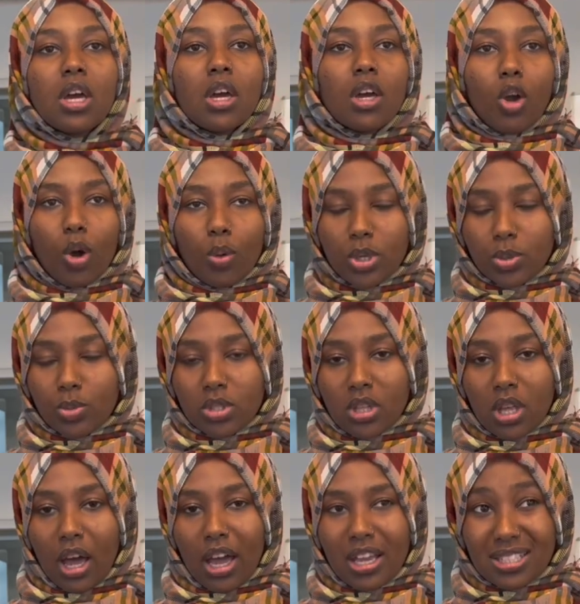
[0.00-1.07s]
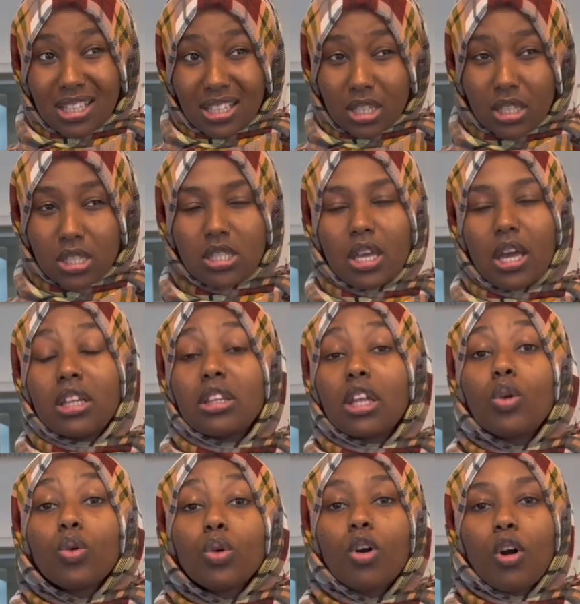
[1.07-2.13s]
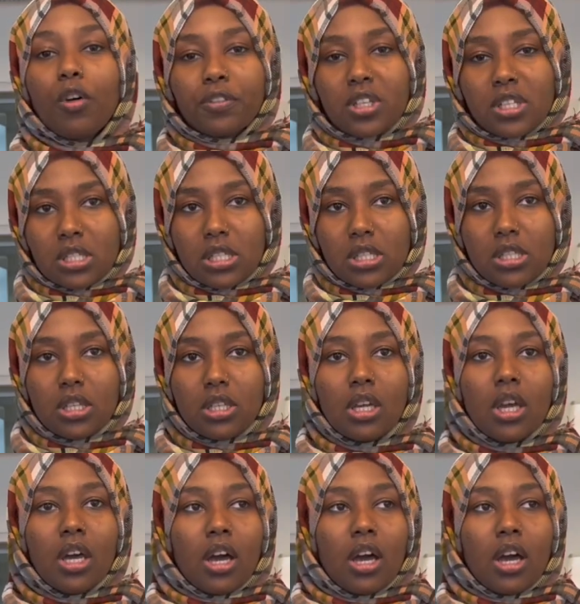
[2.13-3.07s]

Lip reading: going with the aesthetics and the look of the city,